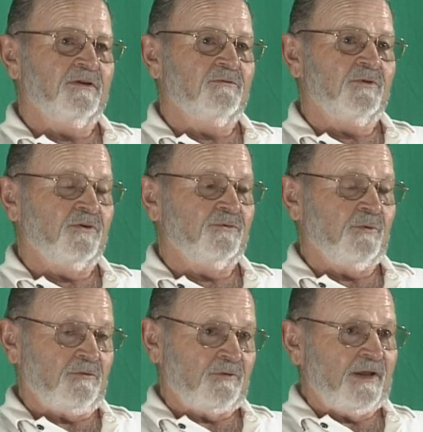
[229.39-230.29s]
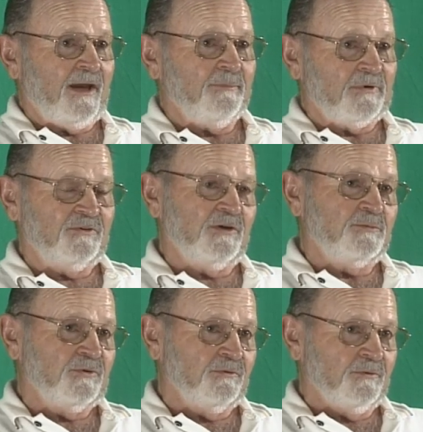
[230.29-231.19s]
because what would happen is they'd
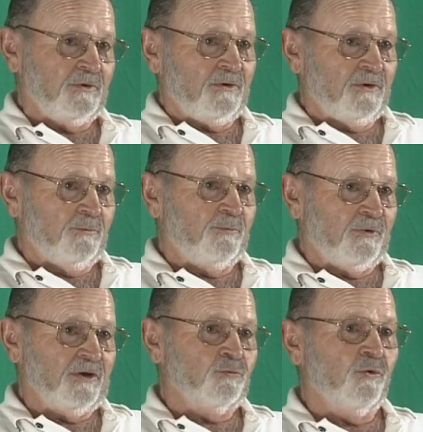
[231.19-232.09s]
be bringing